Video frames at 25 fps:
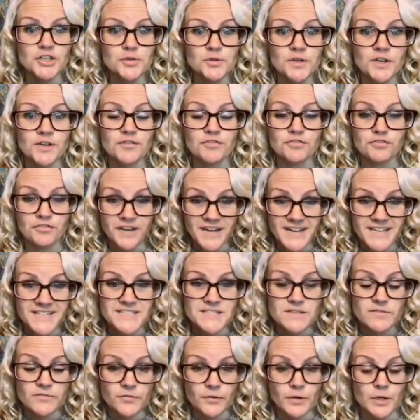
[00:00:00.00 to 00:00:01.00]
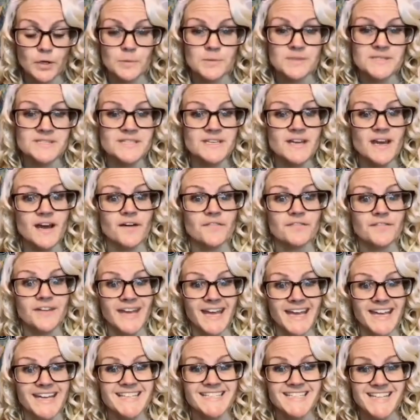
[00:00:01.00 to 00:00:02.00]
raise the frequency of gate
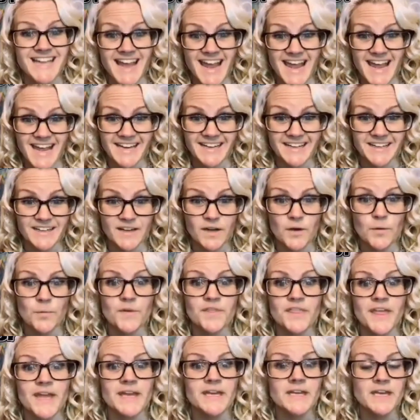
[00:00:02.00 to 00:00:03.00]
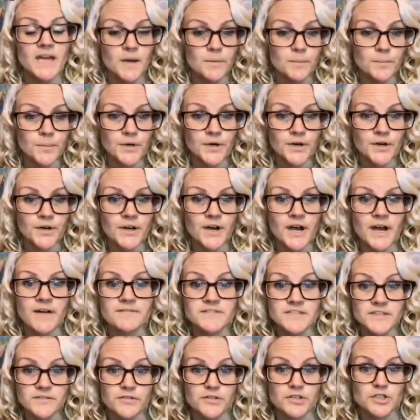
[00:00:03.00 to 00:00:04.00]
10 with a number of different
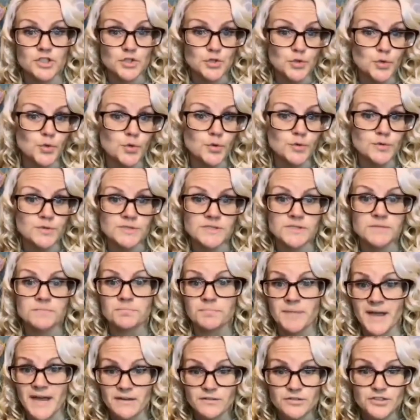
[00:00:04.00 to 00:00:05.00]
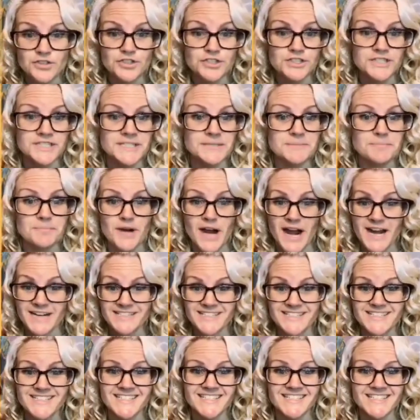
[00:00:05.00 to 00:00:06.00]
tools, boundaries,
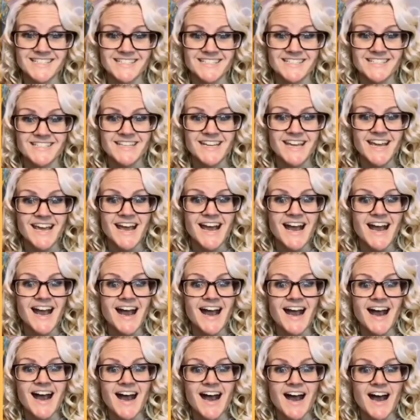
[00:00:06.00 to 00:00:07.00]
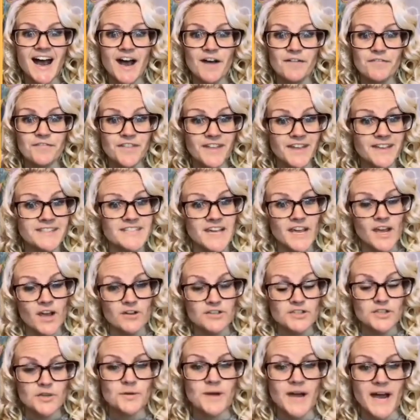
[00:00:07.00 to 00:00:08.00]
practices, of things I also
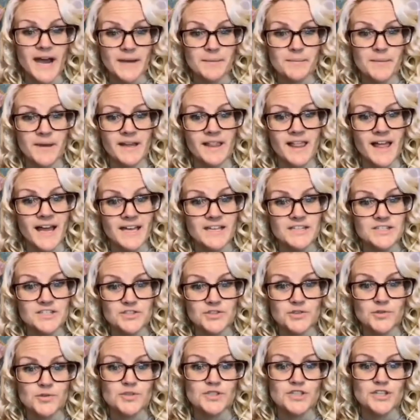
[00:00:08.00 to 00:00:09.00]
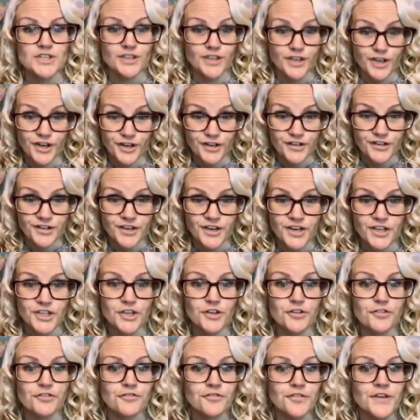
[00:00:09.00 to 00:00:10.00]
guide my clients through to learn. Your
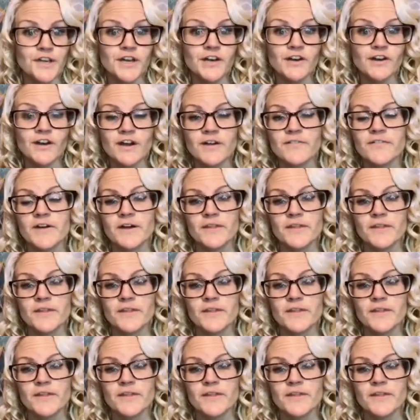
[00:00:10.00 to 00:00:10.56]
fear of other